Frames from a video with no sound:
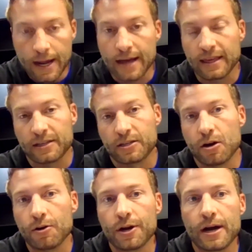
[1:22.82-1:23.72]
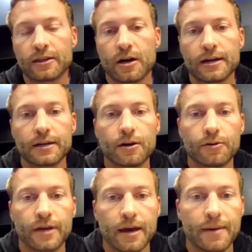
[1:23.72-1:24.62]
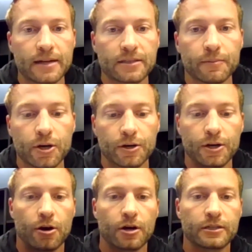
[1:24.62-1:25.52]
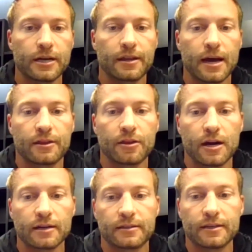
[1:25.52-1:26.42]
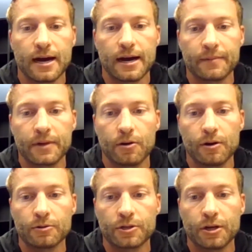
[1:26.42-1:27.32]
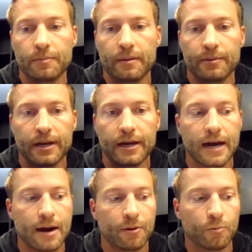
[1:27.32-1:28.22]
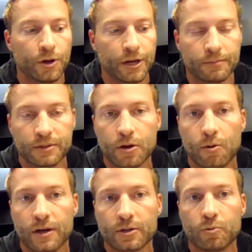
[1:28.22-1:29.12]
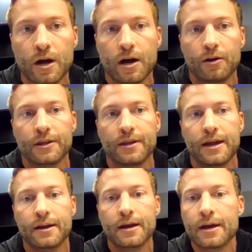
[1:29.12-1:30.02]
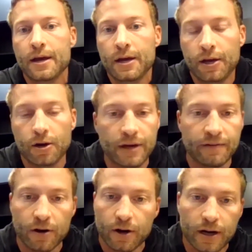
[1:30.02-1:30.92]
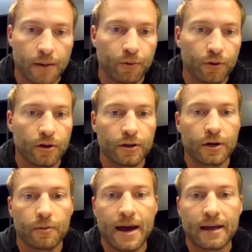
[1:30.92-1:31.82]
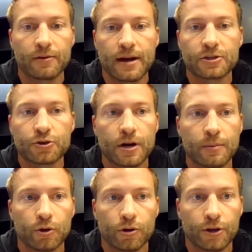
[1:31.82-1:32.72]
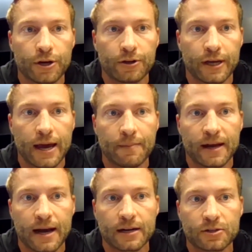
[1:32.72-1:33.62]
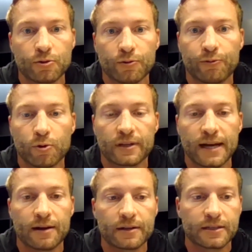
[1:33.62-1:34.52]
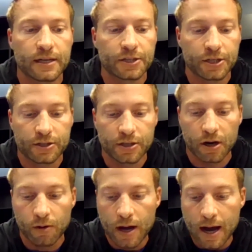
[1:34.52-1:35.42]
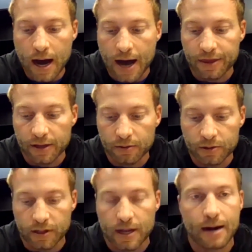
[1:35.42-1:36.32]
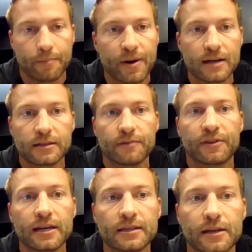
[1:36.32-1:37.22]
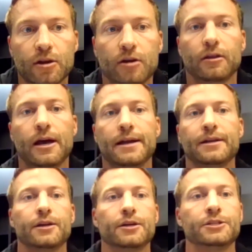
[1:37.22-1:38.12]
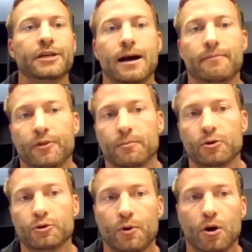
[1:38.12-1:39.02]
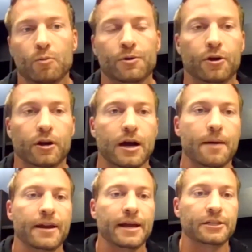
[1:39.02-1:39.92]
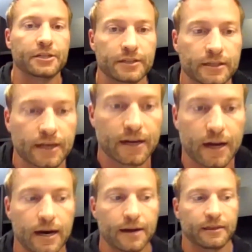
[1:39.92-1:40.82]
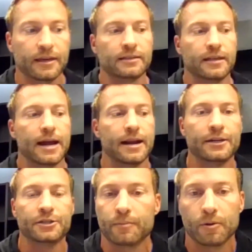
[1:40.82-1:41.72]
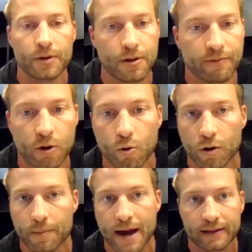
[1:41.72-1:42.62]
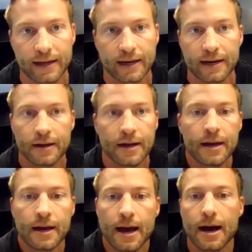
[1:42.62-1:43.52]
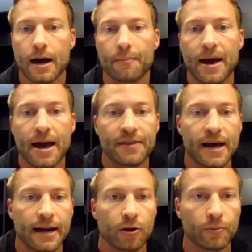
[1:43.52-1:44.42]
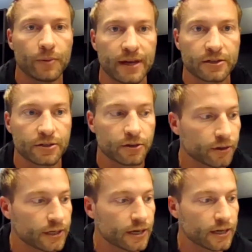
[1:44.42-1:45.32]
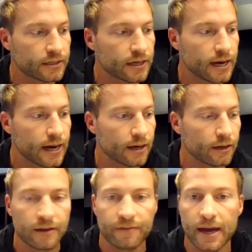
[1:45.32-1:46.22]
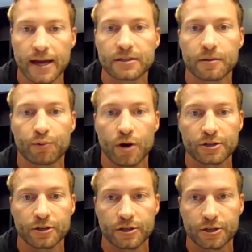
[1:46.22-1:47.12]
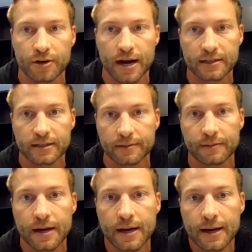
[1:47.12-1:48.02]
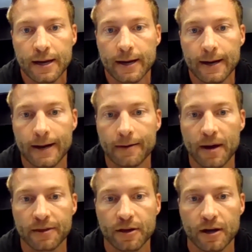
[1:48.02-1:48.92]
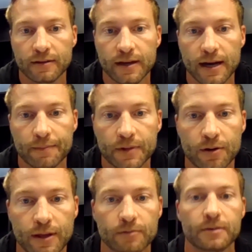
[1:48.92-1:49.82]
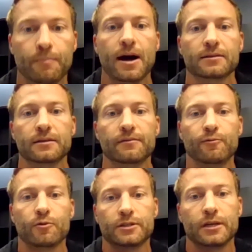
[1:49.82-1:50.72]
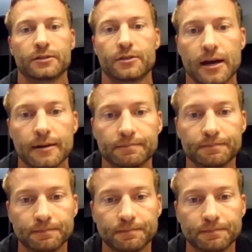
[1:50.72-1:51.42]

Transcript: Yeah, I think so. You know, I thought, you know, Cam had some good yards. I, I thought, uh, you know, it was good to be able to get Kyren Williams going as well. And then, you know, even on a couple of the, you know, Matthew had a scramble earlier in the game that got us to a fourth down decision. So I thought there was a lot of positive things. I thought our line did a good job for the most part with our combinations and uh, things of that nature. But when you have a quarterback that can um, add that element, that certainly does uh, alleviate some pressure and stress. And um, I thought, uh, you know, that was a positive for us yesterday.